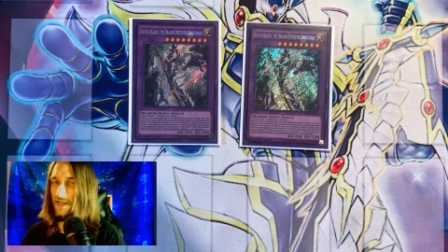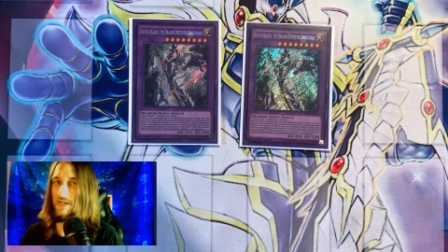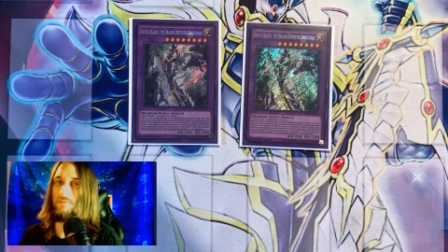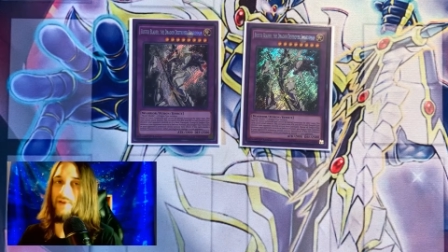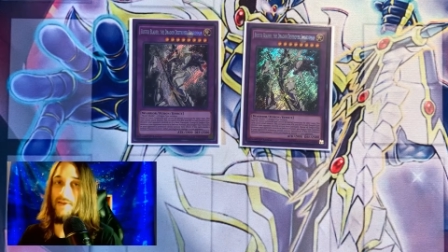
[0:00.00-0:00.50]

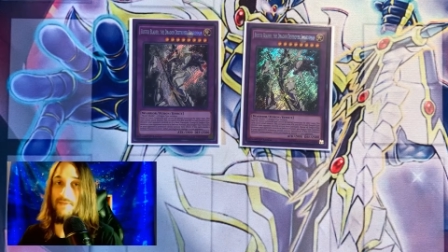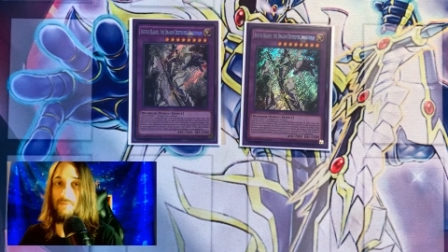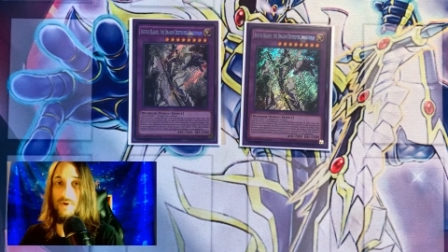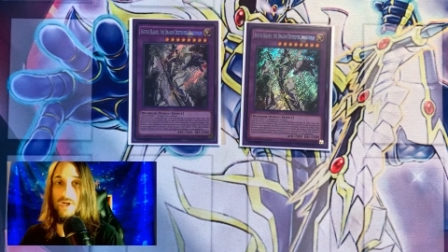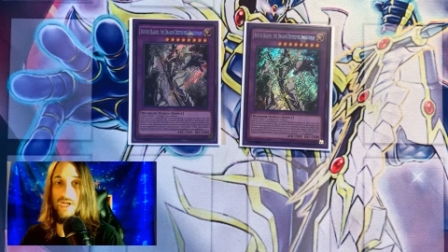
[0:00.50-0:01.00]
Can play
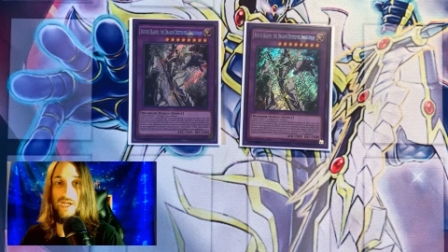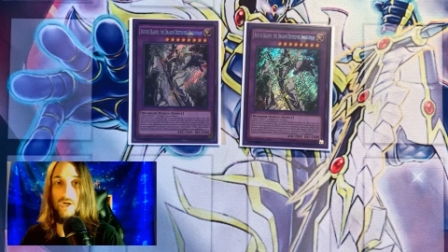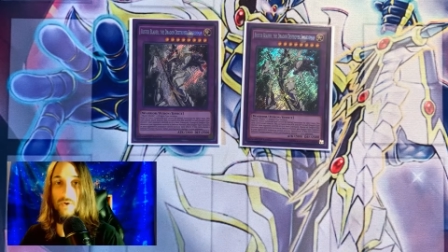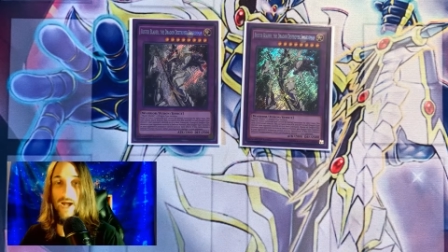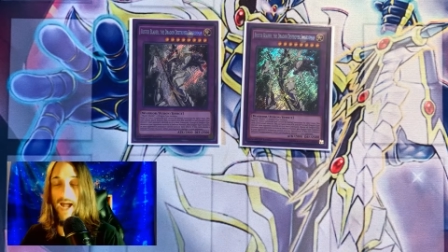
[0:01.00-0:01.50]
3 and
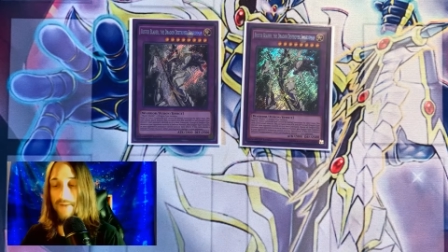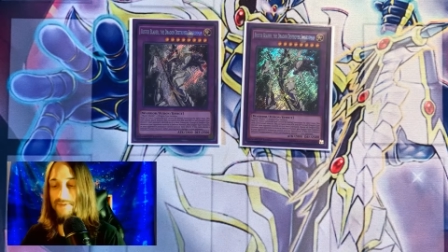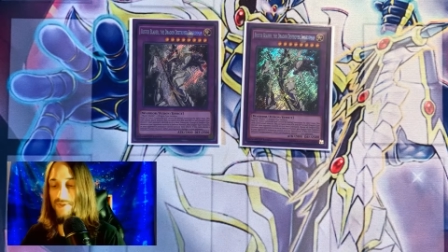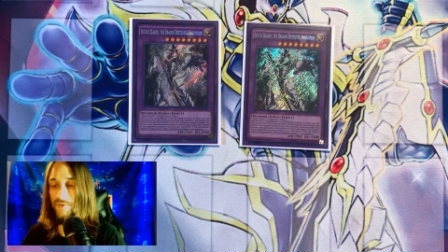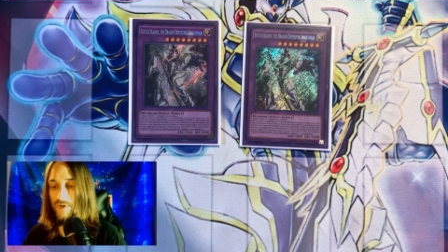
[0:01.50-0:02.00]
go
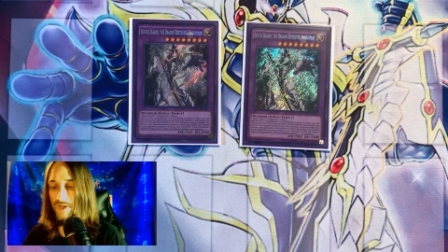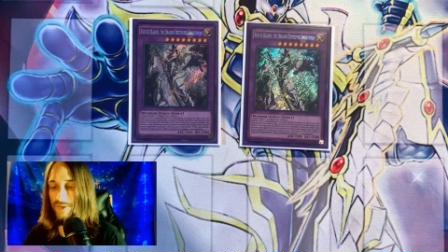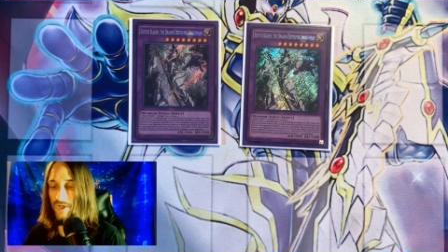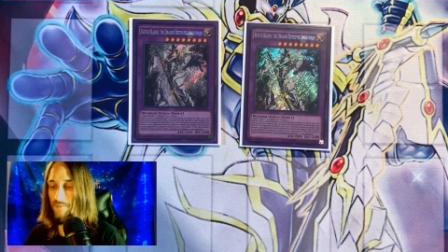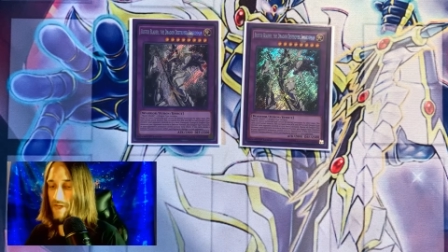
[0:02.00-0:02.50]
absolute
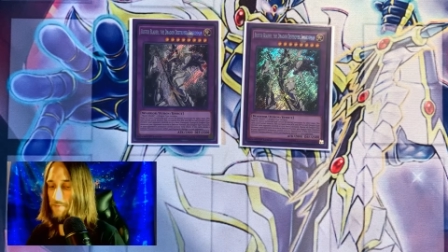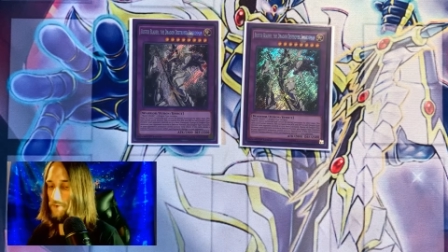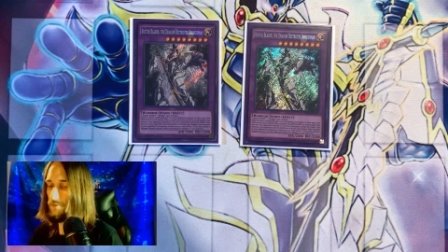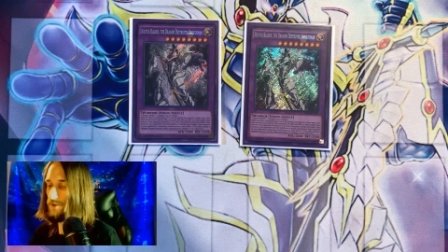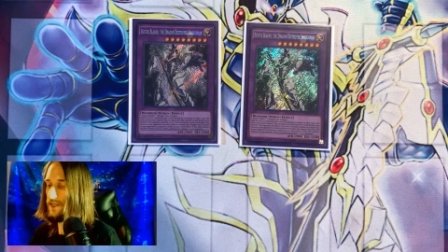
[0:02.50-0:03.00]
nuts on
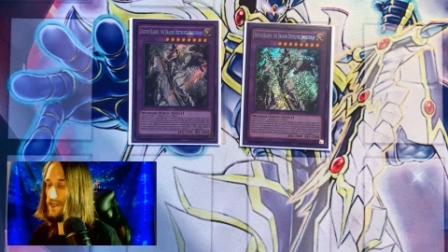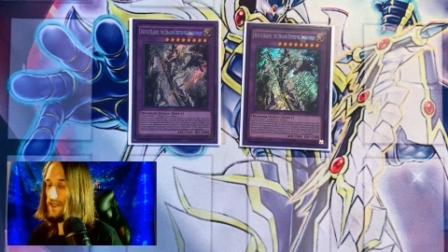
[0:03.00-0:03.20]
people, but